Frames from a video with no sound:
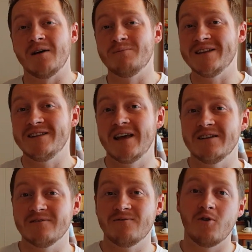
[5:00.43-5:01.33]
midday
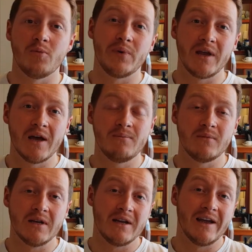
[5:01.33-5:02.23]
to 4 p.m.
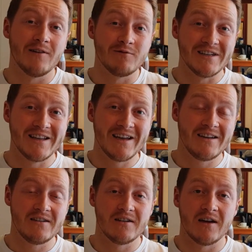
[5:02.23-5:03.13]
every
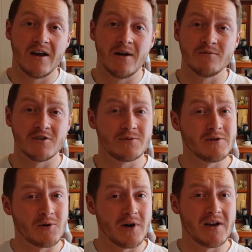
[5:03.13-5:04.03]
day. So it's
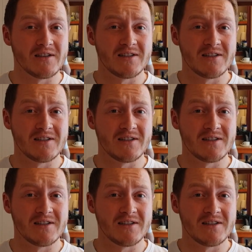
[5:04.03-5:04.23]
been quite nice